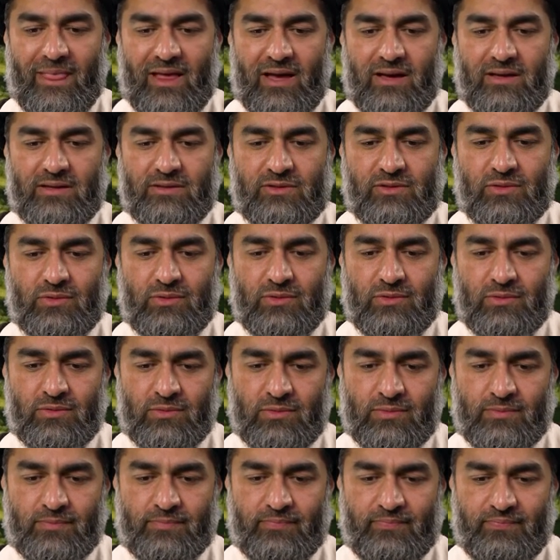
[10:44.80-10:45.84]
That's
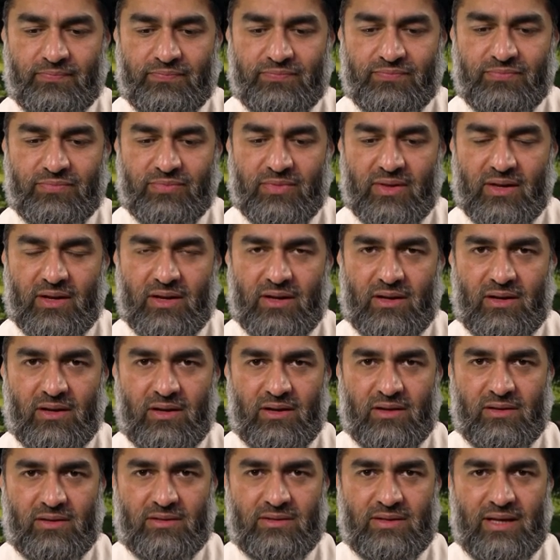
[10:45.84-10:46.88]
why
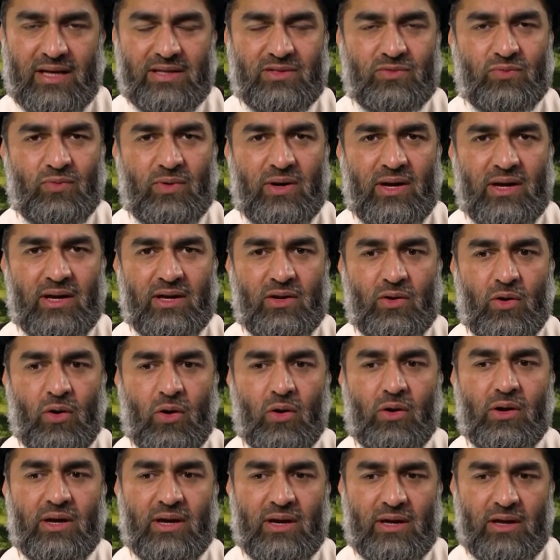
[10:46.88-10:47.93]

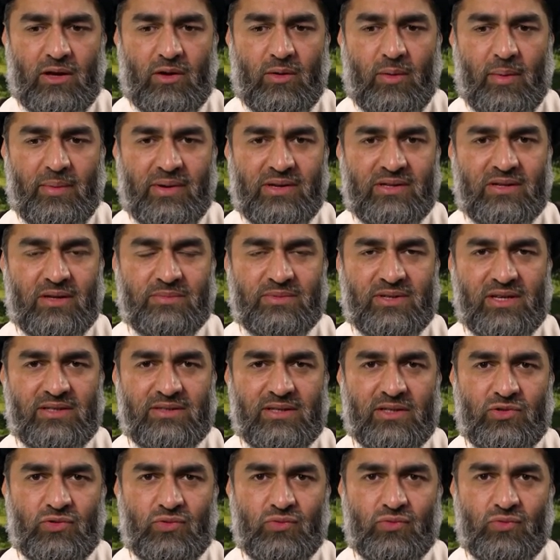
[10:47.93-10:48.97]
Hokkara, you know, Islam says
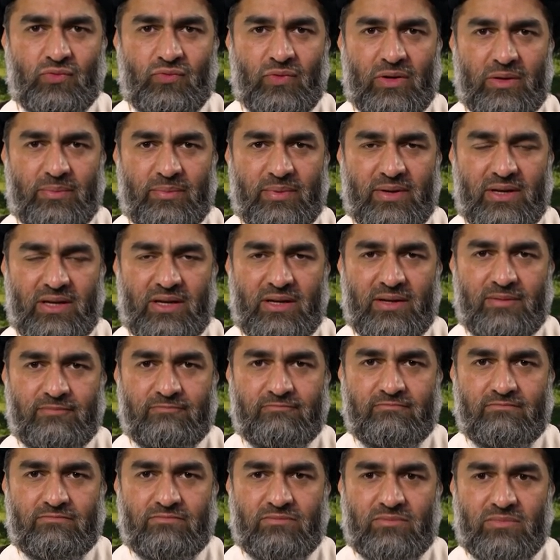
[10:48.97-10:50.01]
that you will be
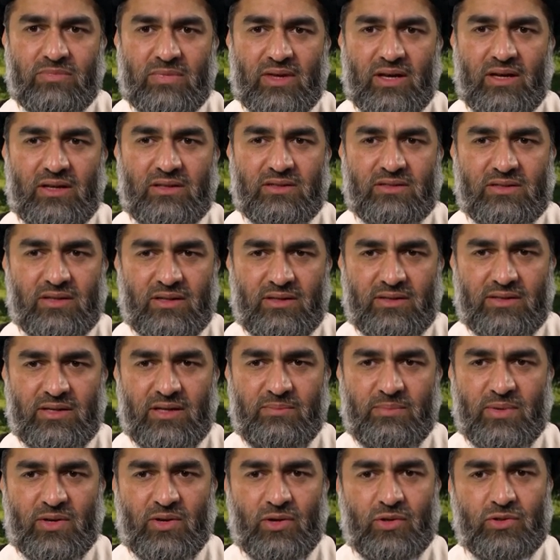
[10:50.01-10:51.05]

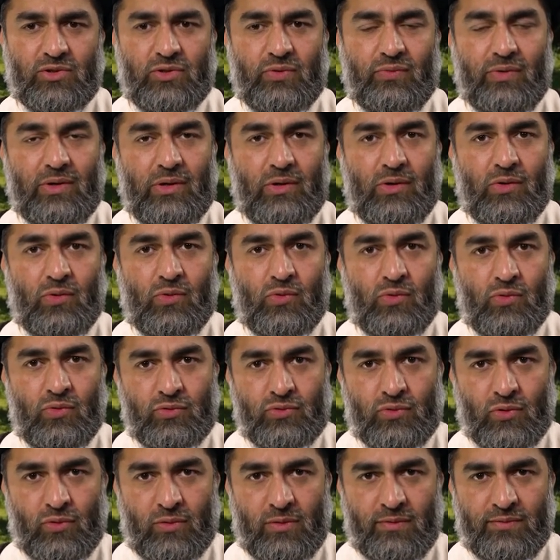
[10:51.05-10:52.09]
insulted because you will
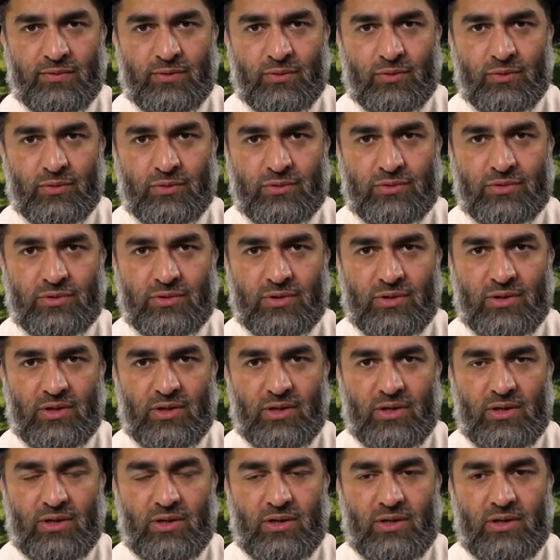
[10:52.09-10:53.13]
lose all of those
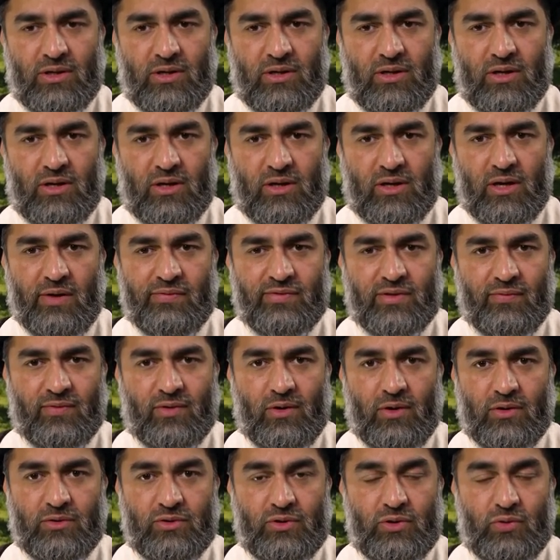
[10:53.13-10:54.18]
gifts of
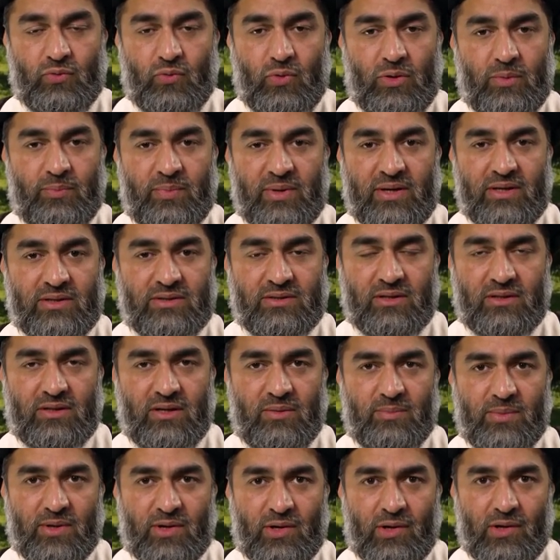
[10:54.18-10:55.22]
God. You will be
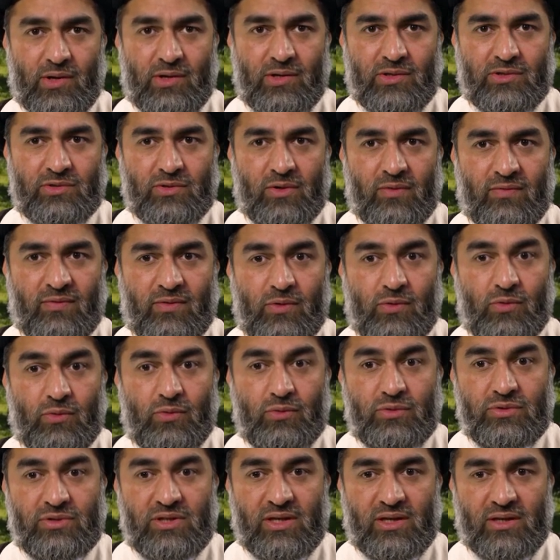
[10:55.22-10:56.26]
insulted because of
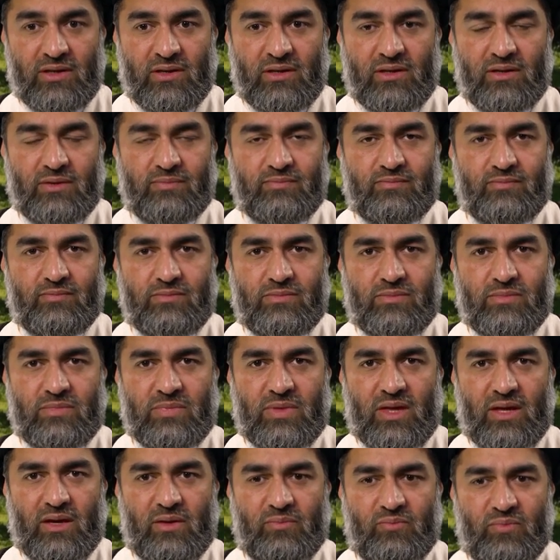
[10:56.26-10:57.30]
losing
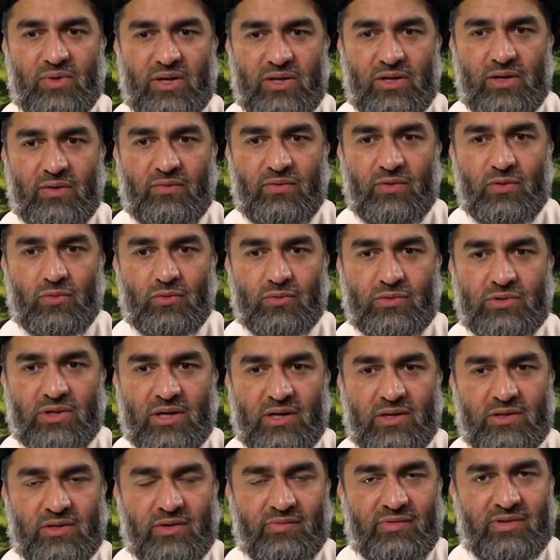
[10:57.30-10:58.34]
many of your good
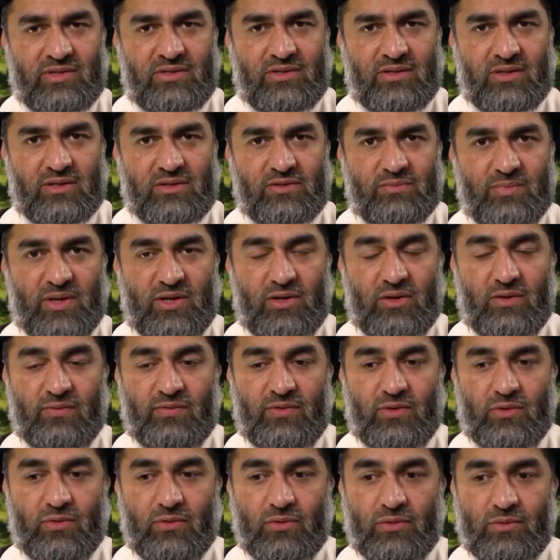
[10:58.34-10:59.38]
characteristics, many
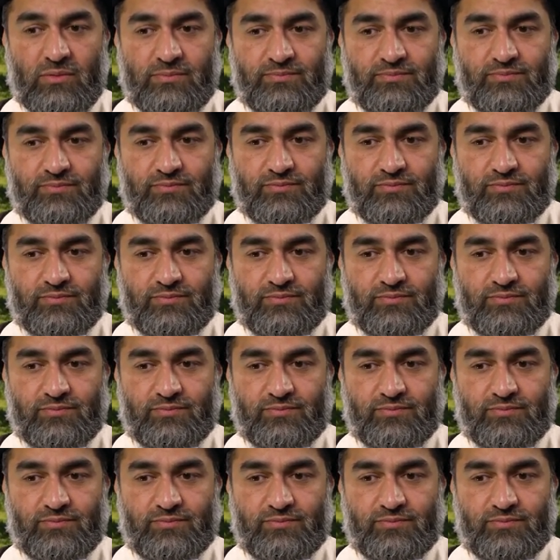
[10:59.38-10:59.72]
of your